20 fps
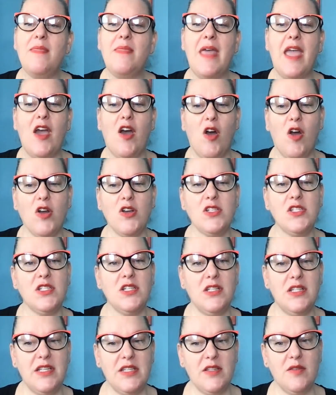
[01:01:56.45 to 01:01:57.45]
They are
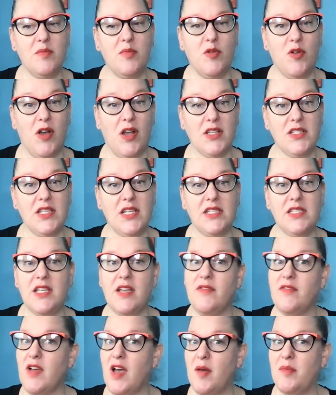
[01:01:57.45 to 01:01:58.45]
still in the process
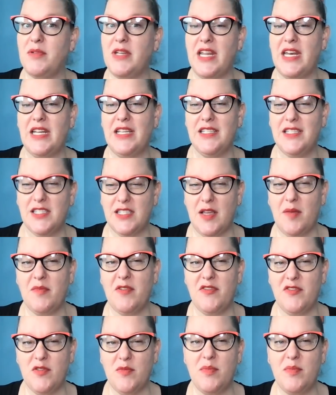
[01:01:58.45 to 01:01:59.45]
of updating
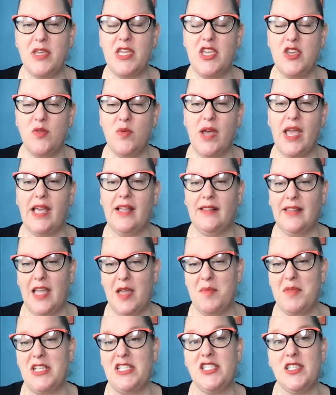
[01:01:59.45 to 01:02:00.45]
some of the PUA
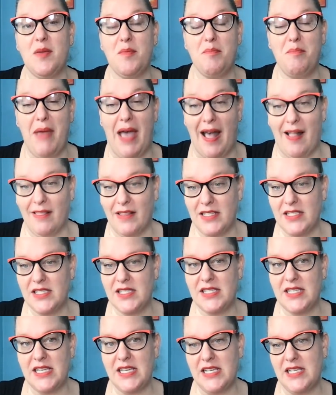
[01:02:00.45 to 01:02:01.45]
claimants'
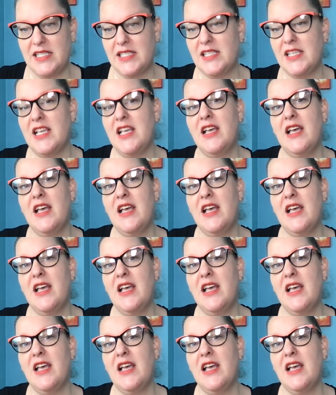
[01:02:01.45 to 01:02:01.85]
balances.